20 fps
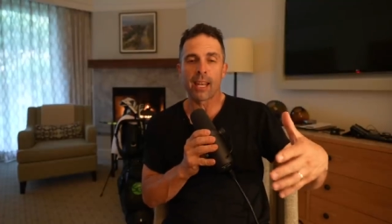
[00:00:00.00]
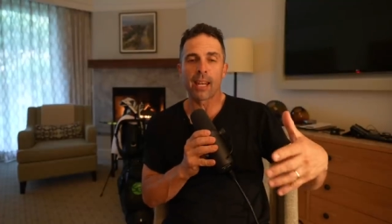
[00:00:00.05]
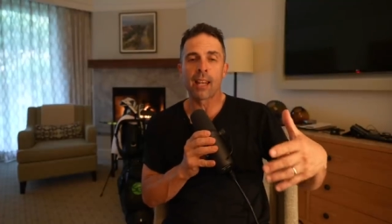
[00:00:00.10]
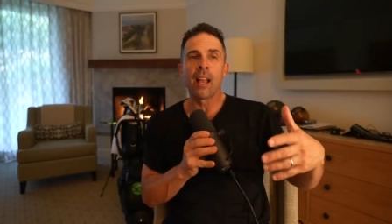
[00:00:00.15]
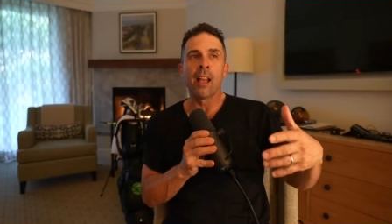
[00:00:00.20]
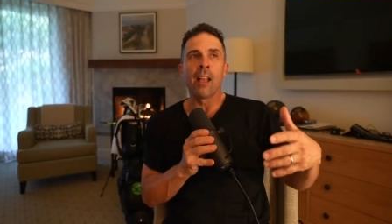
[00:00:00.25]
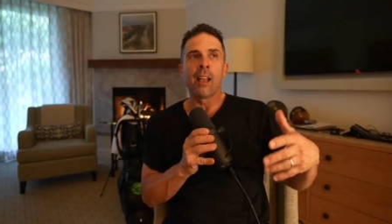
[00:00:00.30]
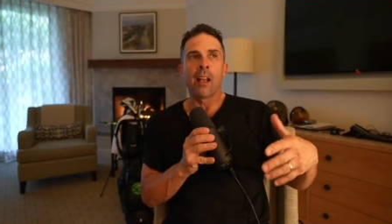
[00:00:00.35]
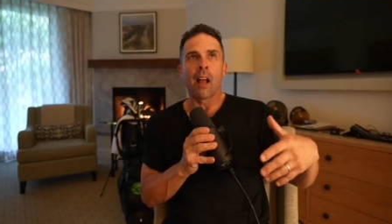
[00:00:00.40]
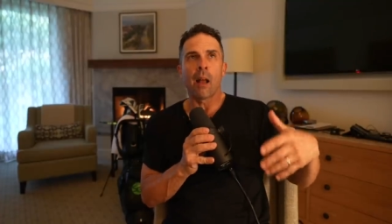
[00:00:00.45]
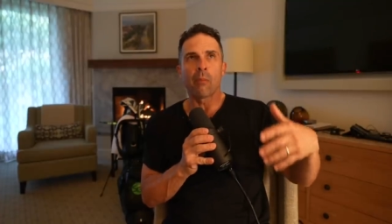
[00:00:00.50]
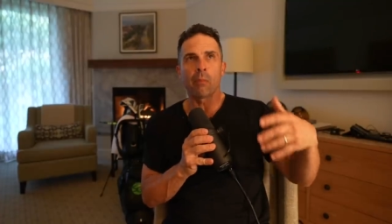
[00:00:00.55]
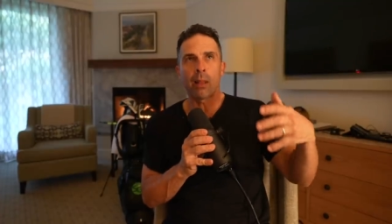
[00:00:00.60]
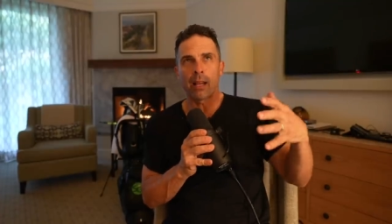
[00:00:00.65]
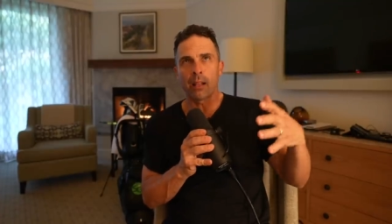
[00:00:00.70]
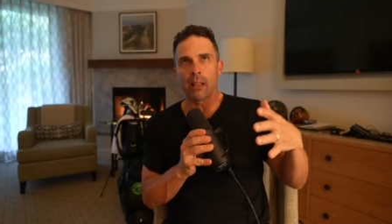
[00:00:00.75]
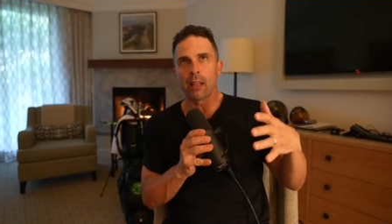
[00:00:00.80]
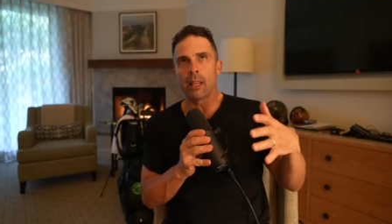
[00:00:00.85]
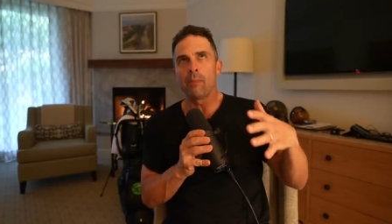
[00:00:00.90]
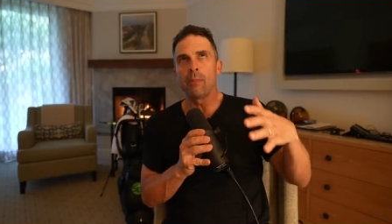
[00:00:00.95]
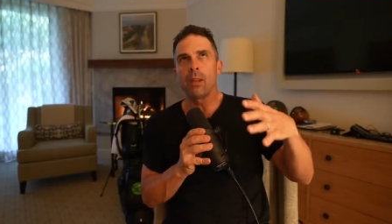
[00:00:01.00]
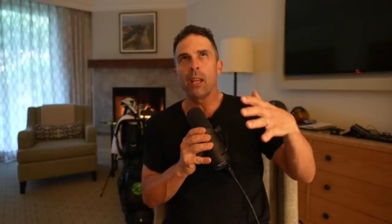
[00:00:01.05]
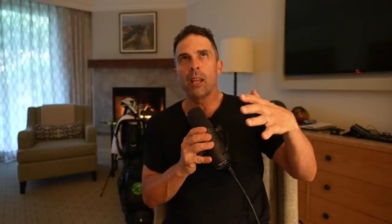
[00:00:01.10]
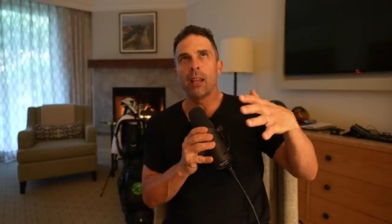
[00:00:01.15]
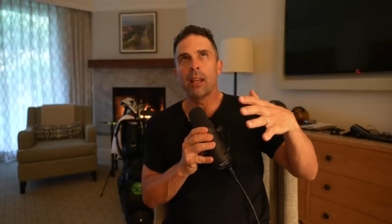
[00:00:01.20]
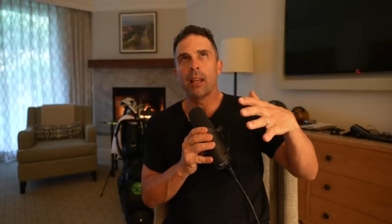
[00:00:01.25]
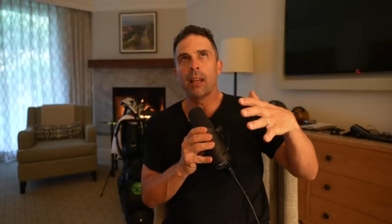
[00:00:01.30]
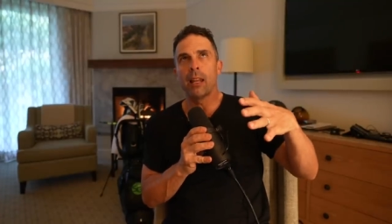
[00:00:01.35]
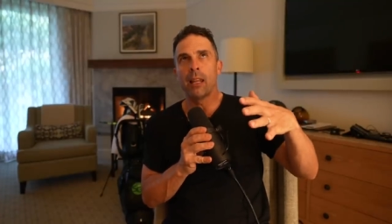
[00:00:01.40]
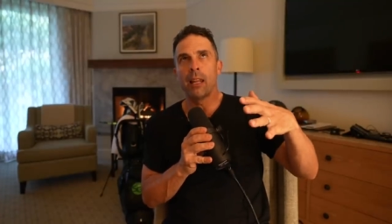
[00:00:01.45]
And I'm like, let me,
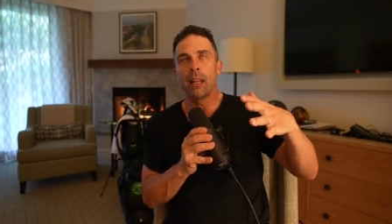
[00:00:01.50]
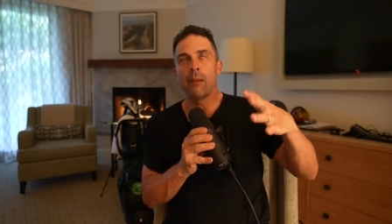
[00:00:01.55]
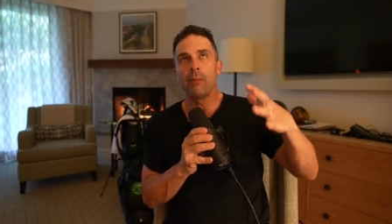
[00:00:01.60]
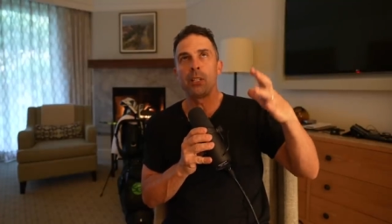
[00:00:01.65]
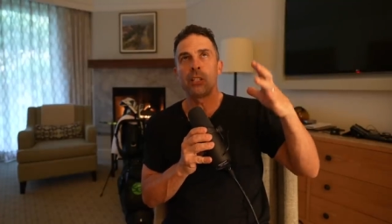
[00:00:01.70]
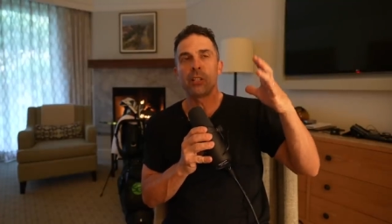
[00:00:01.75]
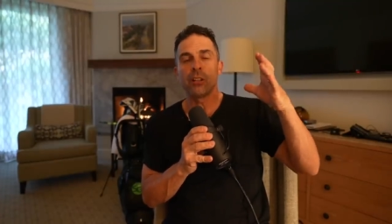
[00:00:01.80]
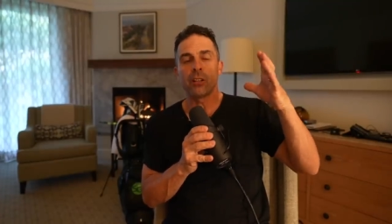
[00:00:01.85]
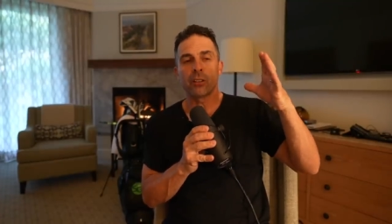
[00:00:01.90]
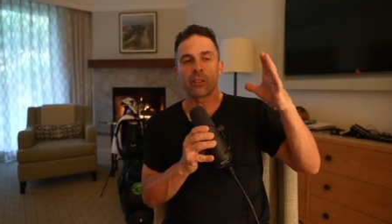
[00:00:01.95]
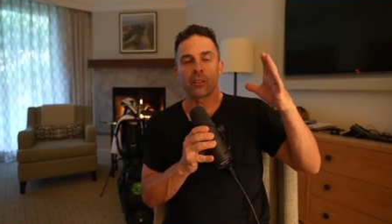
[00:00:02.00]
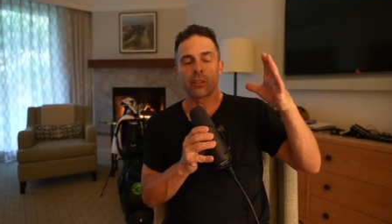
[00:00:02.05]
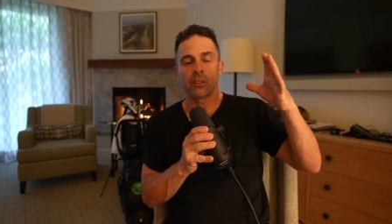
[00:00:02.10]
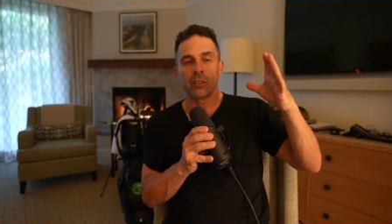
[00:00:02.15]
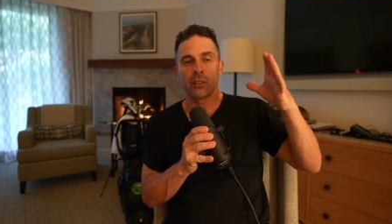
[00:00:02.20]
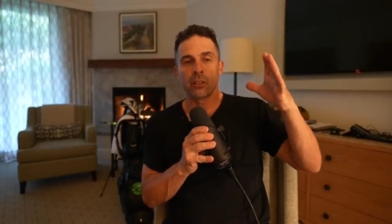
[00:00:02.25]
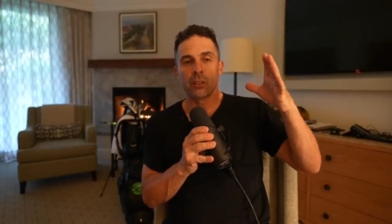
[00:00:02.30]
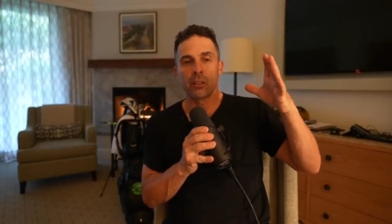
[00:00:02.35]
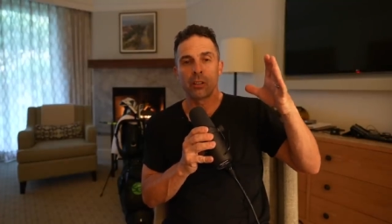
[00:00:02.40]
let me just